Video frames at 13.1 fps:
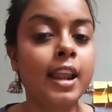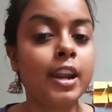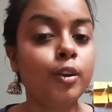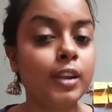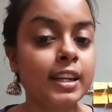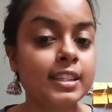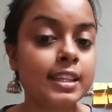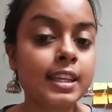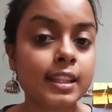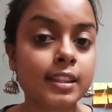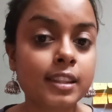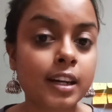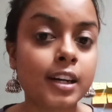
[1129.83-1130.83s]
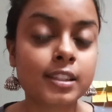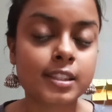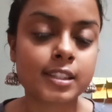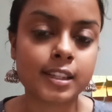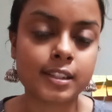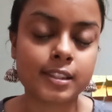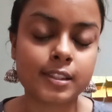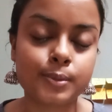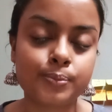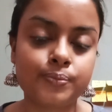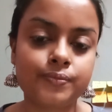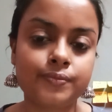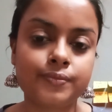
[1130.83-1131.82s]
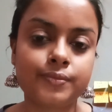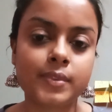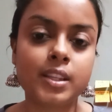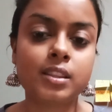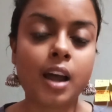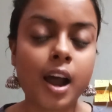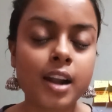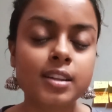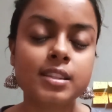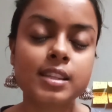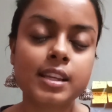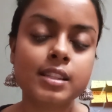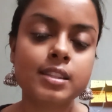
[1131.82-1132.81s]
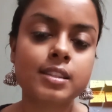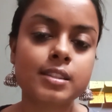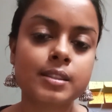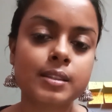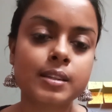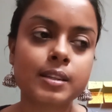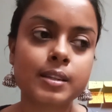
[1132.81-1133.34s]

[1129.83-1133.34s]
Now let's see in the third sense. The third sense